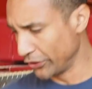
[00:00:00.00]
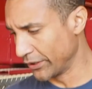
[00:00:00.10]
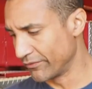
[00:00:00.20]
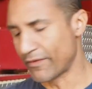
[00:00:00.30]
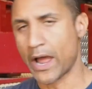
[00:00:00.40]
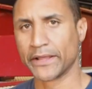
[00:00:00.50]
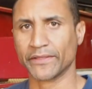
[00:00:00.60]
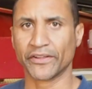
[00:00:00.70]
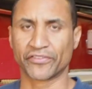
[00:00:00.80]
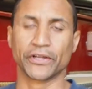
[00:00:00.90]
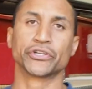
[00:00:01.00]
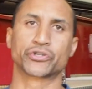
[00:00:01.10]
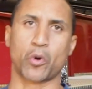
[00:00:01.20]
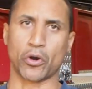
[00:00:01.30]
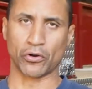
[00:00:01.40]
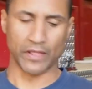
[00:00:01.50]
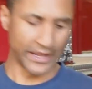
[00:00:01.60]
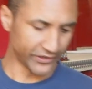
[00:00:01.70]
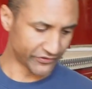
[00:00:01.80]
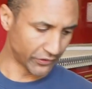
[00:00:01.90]
can find this in shorter
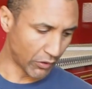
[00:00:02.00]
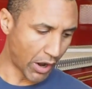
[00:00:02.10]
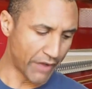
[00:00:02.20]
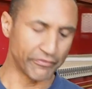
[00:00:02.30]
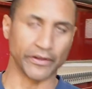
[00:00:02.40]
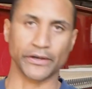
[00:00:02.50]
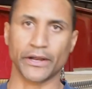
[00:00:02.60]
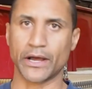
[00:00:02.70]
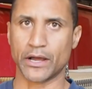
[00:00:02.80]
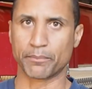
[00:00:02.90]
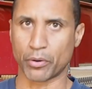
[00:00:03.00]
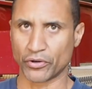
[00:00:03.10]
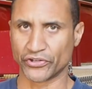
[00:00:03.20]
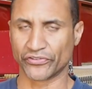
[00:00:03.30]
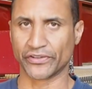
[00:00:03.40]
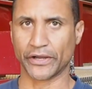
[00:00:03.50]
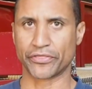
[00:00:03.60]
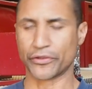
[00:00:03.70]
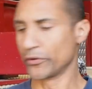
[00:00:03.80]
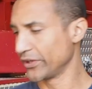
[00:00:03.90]
lengths. They're often purchased in a
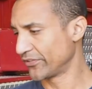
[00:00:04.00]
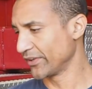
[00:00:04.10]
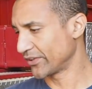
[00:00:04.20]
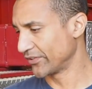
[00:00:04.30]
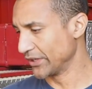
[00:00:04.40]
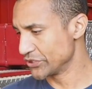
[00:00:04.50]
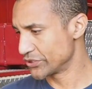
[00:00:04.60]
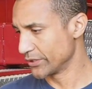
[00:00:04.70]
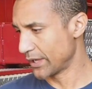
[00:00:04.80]
36-inch